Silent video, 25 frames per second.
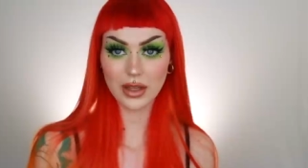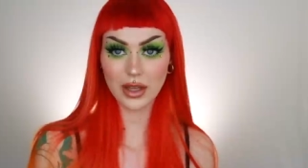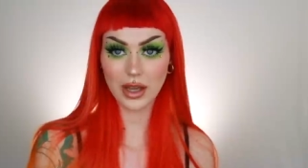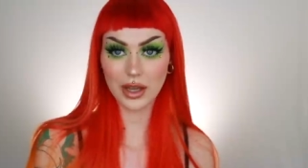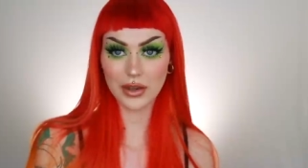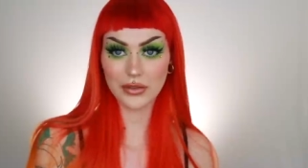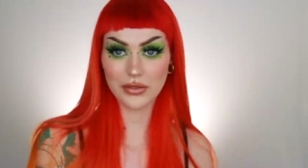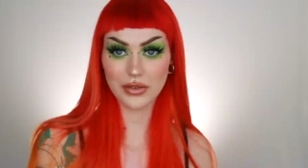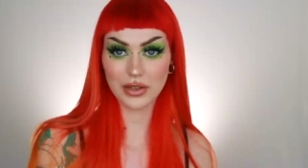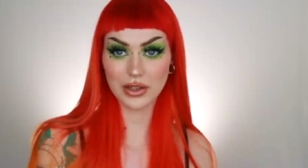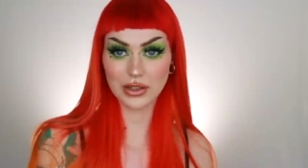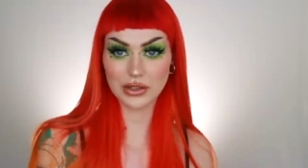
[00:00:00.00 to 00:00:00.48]

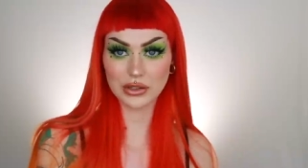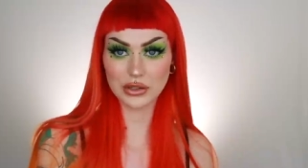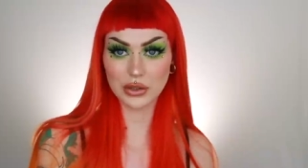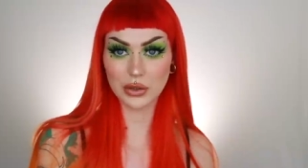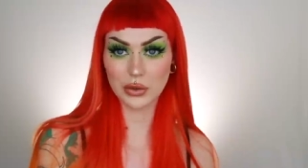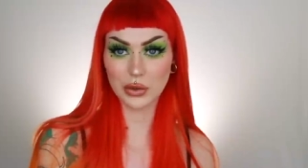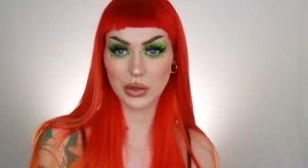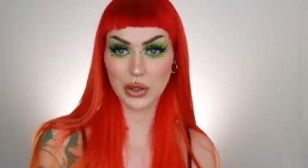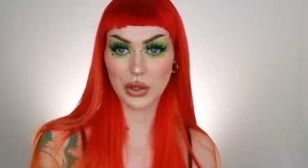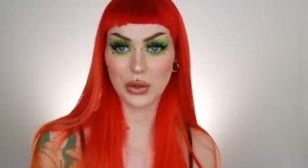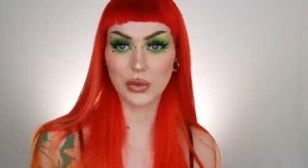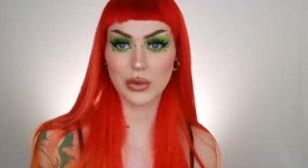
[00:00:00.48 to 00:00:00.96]
I feel
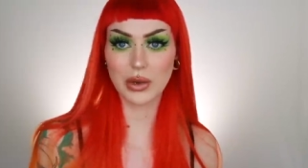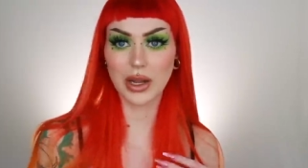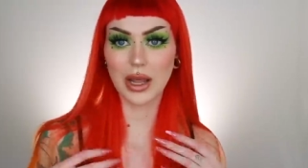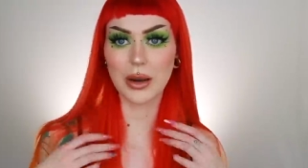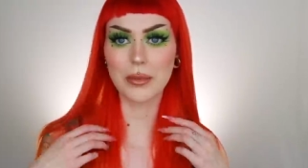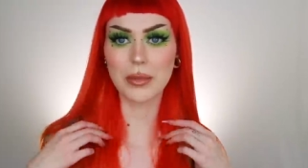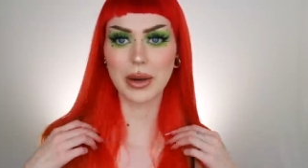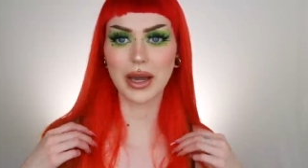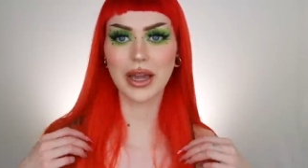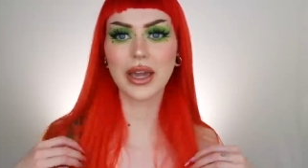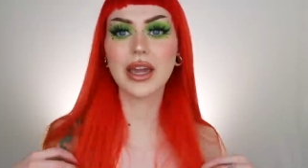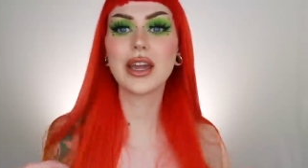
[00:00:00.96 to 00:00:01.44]
so cute
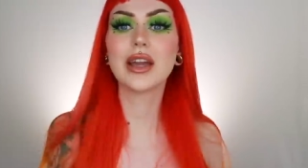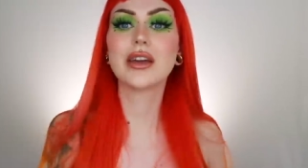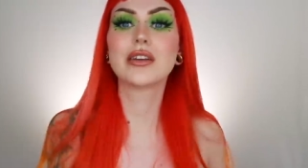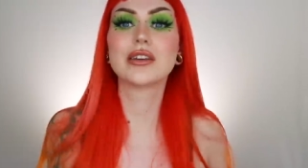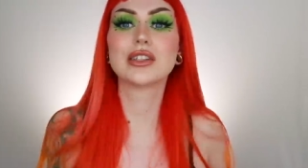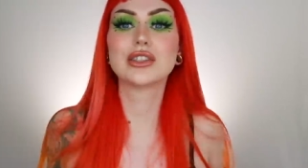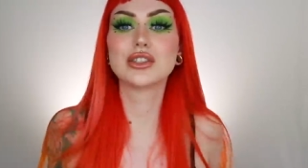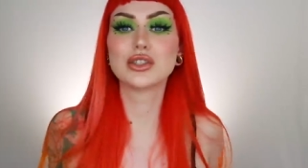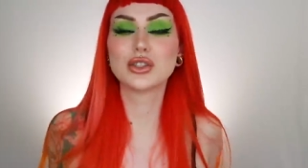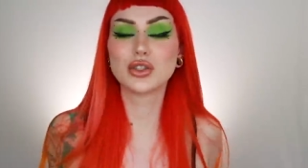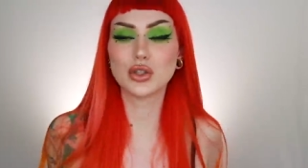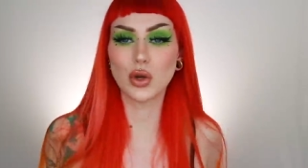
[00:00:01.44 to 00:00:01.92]
and my hair
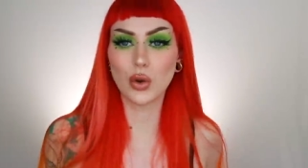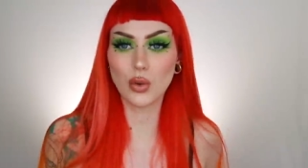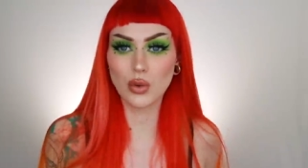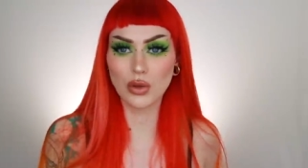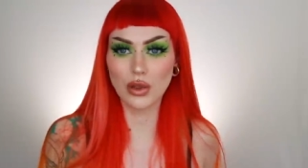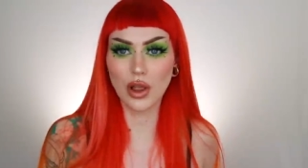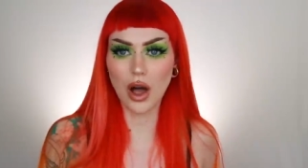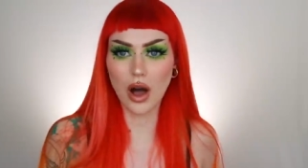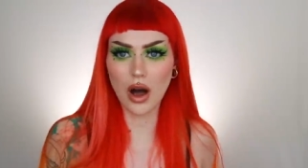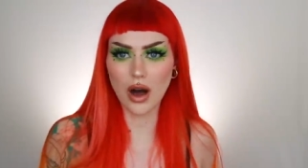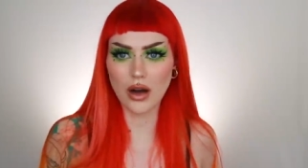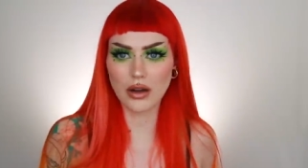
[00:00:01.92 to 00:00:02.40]
is so
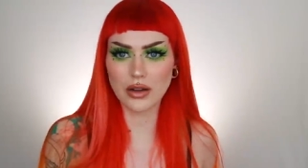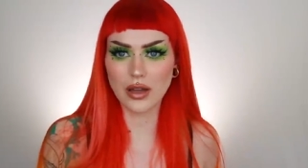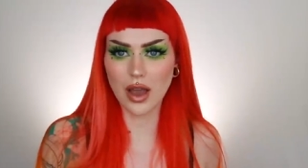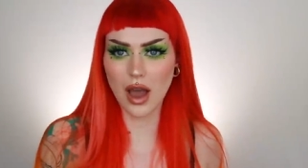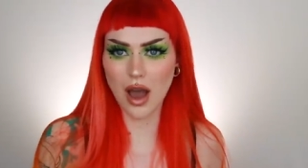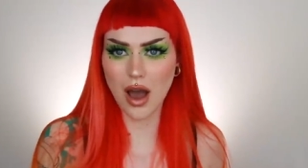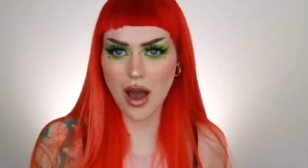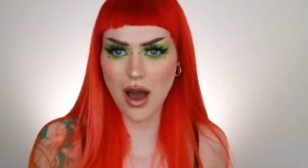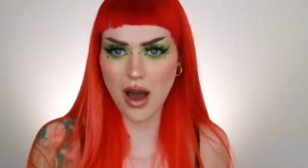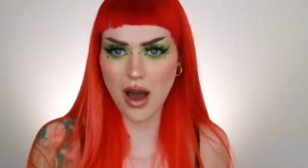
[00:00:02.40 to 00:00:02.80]
long.